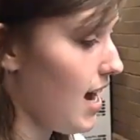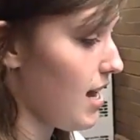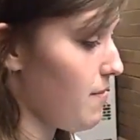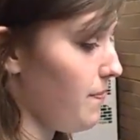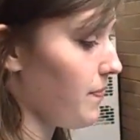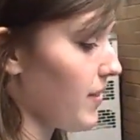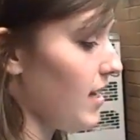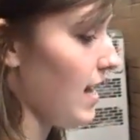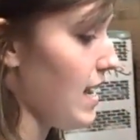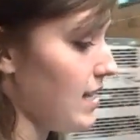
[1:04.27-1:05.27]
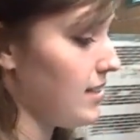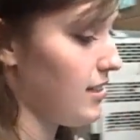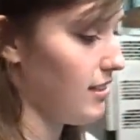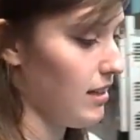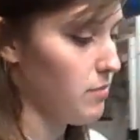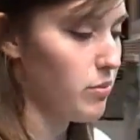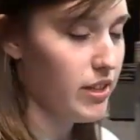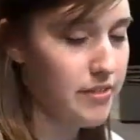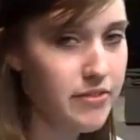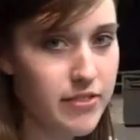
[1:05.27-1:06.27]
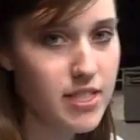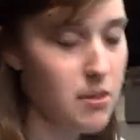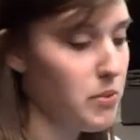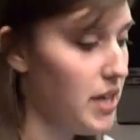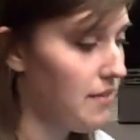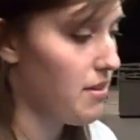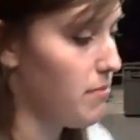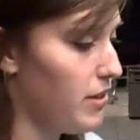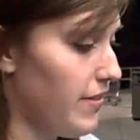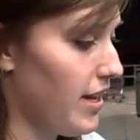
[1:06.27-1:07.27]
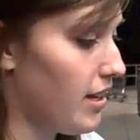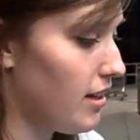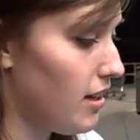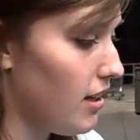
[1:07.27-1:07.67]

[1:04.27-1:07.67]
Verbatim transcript: time, and like a brief summary of the movie.